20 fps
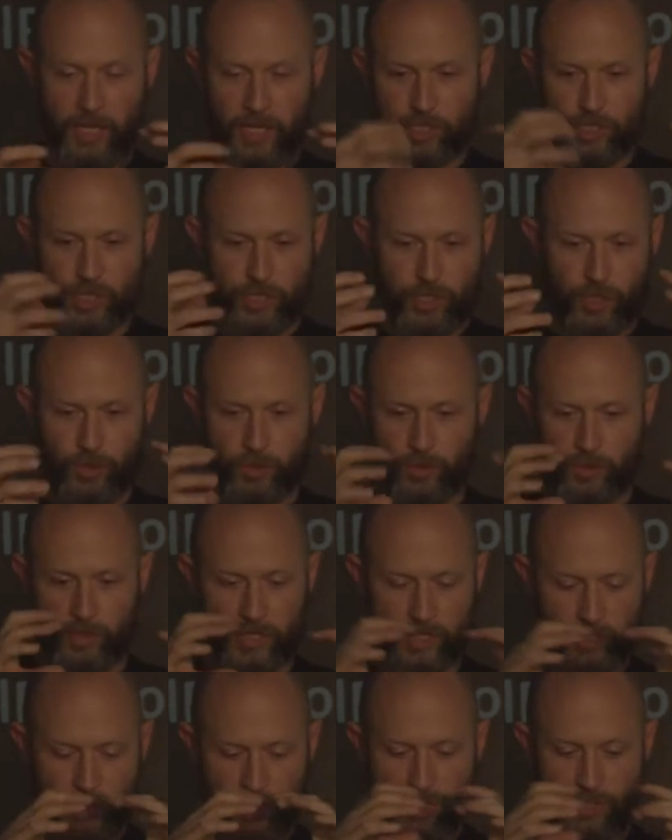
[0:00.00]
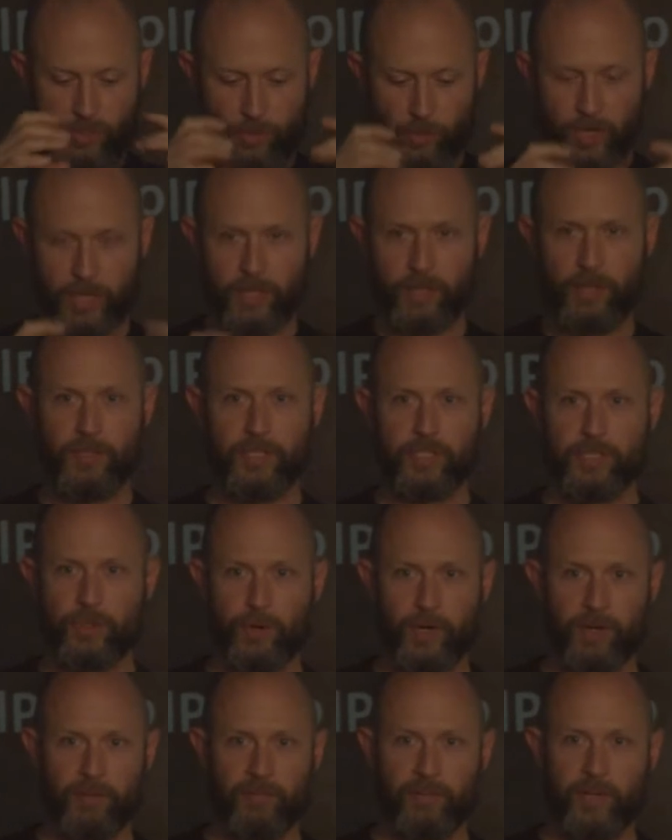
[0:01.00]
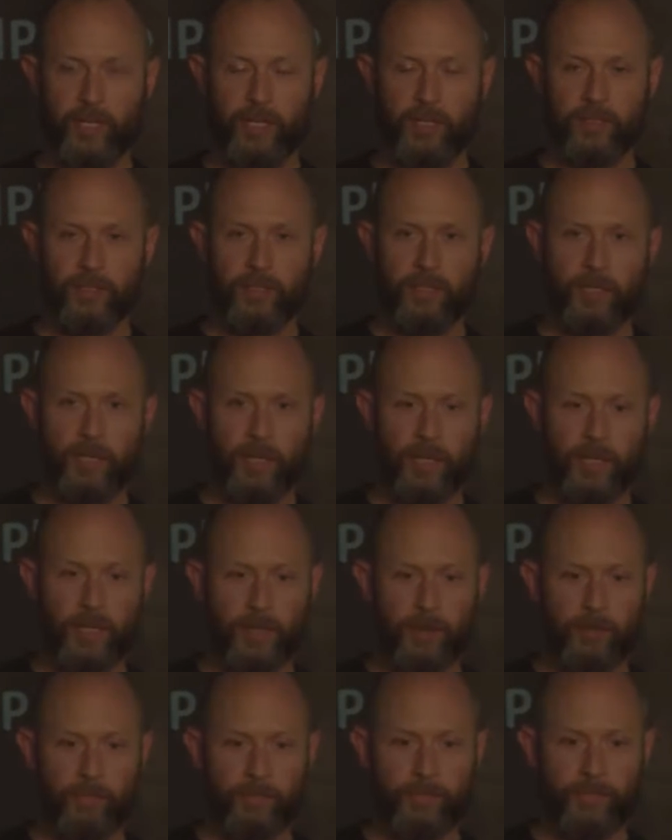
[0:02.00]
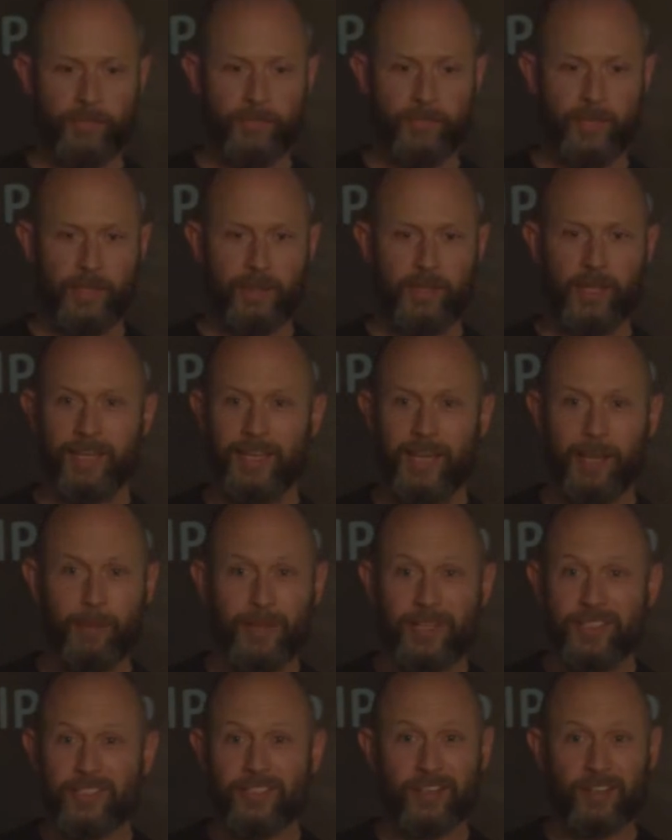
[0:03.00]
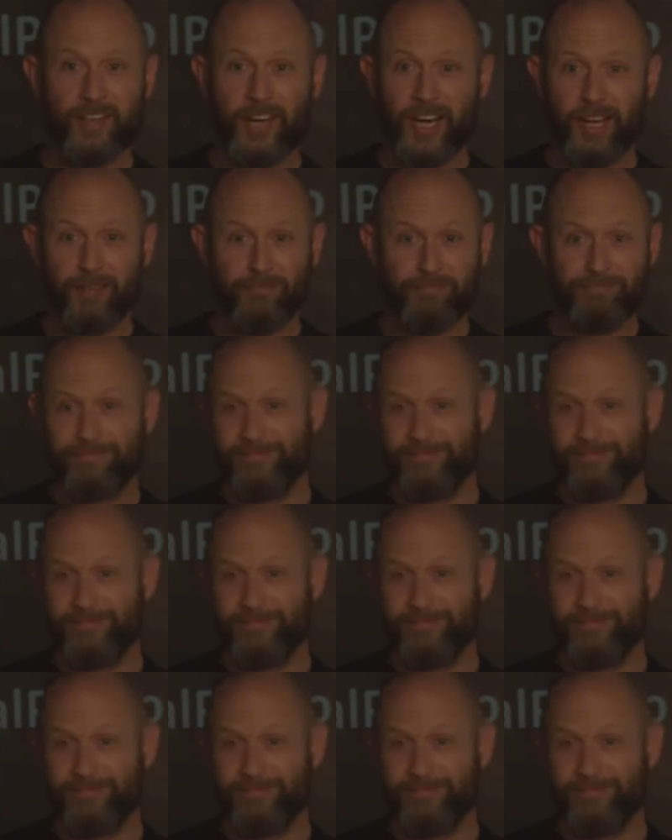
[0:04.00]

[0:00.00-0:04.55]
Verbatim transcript: shoot in just the way that the square felt. Um, and then came Instagram.